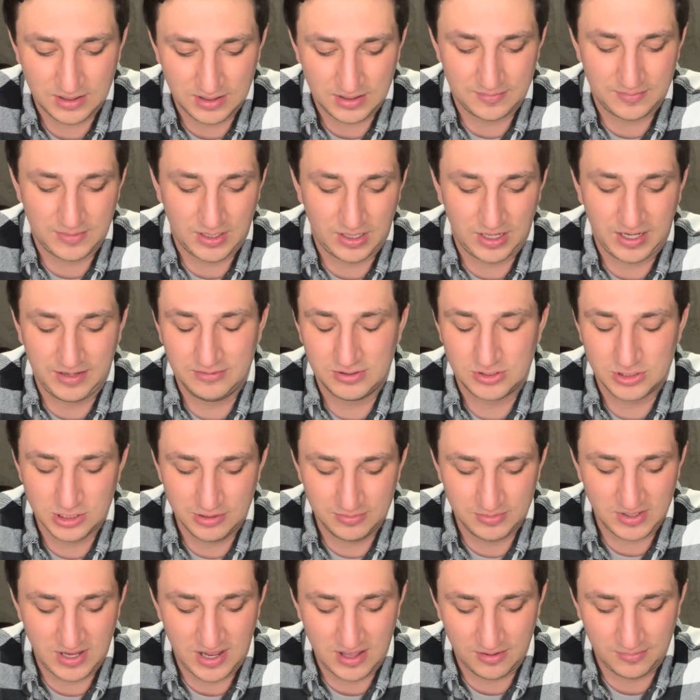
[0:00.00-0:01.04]
I'll have a
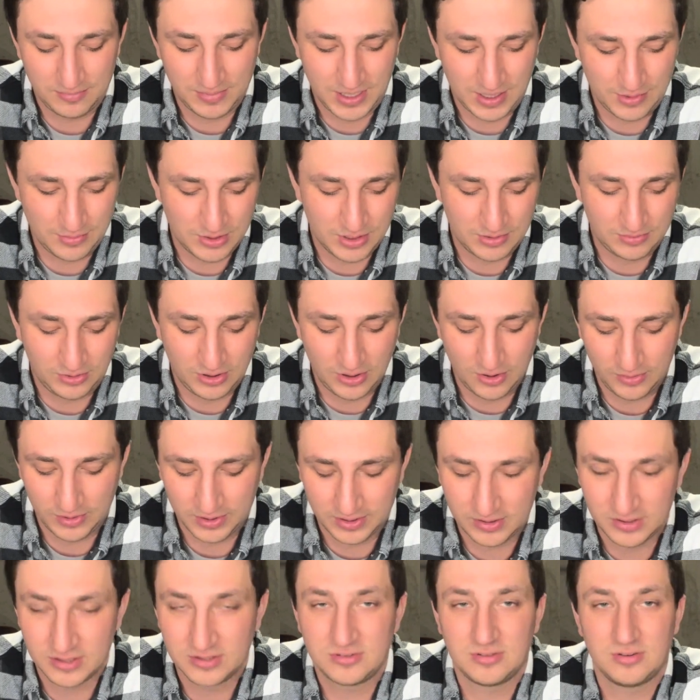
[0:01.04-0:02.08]
trip to Alabama I'm going
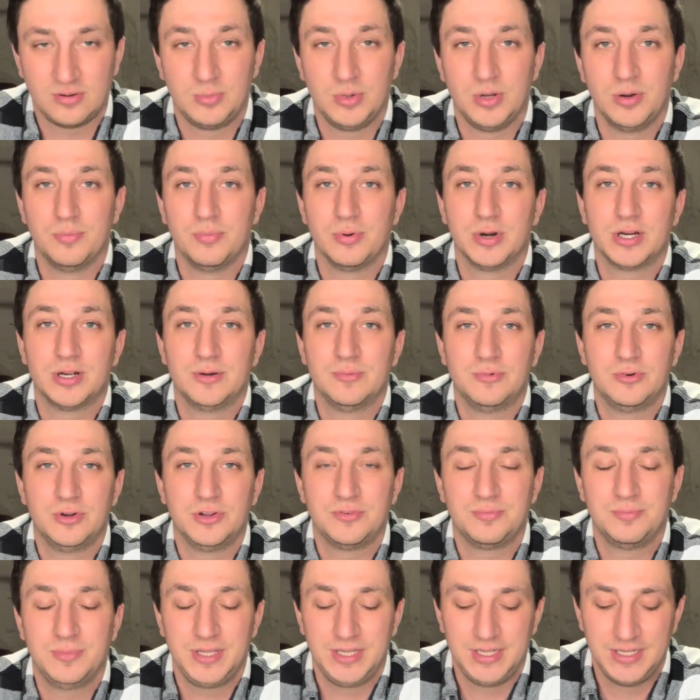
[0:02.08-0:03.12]
on, so I'm going to bring them
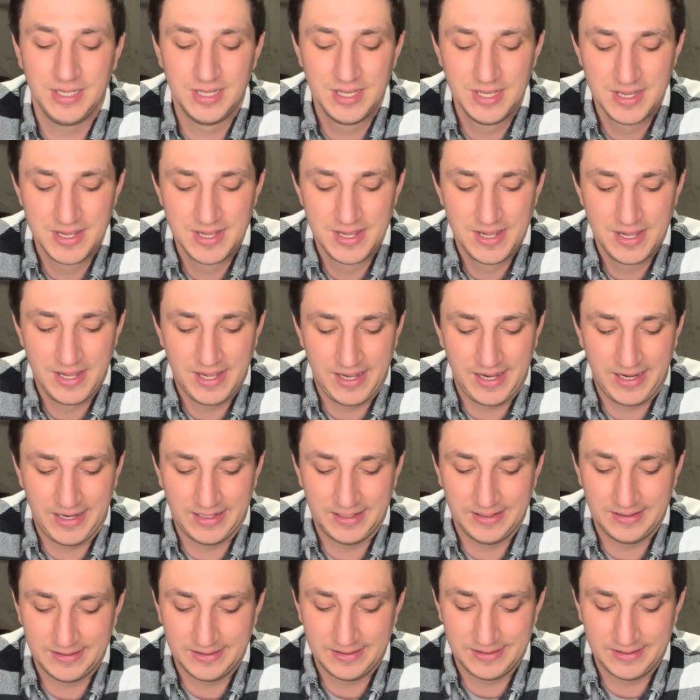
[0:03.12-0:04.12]
with me. And